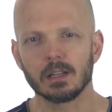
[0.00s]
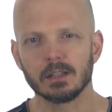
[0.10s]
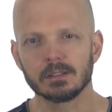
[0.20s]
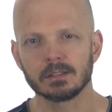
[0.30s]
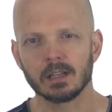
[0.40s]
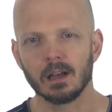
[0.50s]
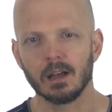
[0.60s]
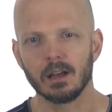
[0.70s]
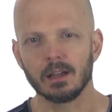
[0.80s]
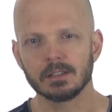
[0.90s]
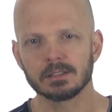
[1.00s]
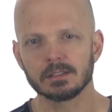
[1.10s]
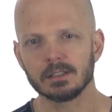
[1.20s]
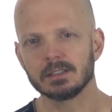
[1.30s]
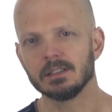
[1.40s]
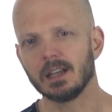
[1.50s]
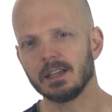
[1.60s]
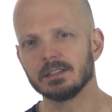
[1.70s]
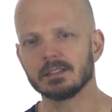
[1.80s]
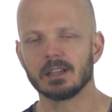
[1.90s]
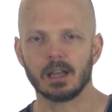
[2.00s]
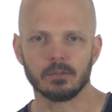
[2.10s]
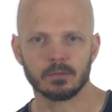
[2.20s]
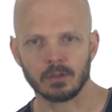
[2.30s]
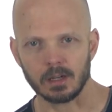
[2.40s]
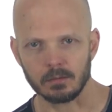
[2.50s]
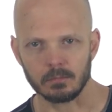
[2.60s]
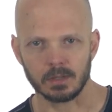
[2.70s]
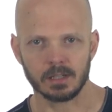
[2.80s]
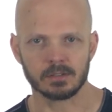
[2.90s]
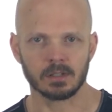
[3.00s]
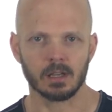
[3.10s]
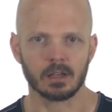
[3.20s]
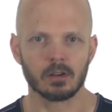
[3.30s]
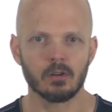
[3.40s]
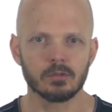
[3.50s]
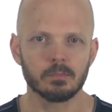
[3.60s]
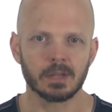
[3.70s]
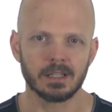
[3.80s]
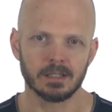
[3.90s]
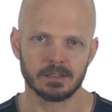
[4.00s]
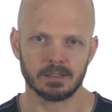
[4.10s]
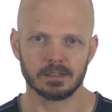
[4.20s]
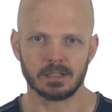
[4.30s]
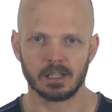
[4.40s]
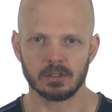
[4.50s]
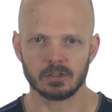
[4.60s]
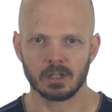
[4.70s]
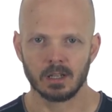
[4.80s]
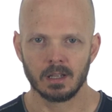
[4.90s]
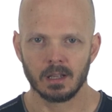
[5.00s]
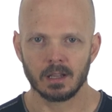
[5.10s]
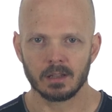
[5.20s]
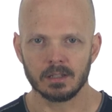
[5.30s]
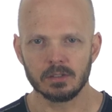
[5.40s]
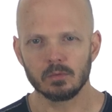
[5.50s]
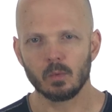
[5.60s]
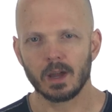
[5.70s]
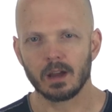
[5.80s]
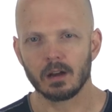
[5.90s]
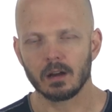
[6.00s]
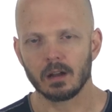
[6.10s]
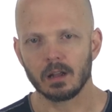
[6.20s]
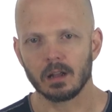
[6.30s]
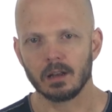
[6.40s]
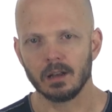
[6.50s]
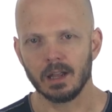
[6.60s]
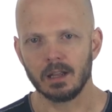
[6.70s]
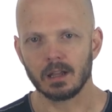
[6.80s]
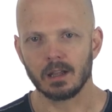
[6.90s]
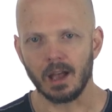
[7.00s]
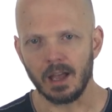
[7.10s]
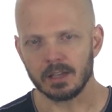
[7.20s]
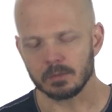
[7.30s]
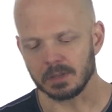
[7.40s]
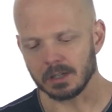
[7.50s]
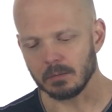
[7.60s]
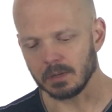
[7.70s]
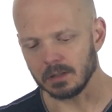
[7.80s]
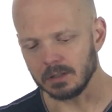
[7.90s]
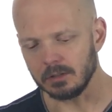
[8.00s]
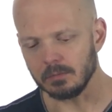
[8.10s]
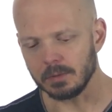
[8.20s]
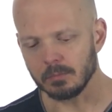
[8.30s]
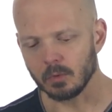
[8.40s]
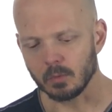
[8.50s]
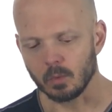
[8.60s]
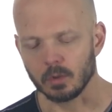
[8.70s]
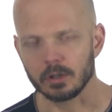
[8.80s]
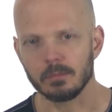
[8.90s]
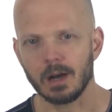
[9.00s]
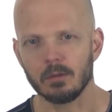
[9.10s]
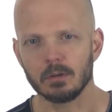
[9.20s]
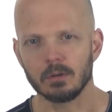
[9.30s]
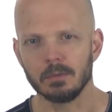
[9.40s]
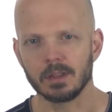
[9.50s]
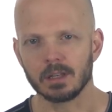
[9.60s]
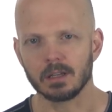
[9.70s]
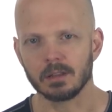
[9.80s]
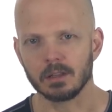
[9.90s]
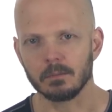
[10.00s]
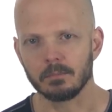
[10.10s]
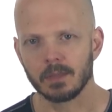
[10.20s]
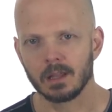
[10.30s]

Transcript: It's this nice guy frame. It's a codependency stage. This is where guys become a little bit more worried about what women think of them.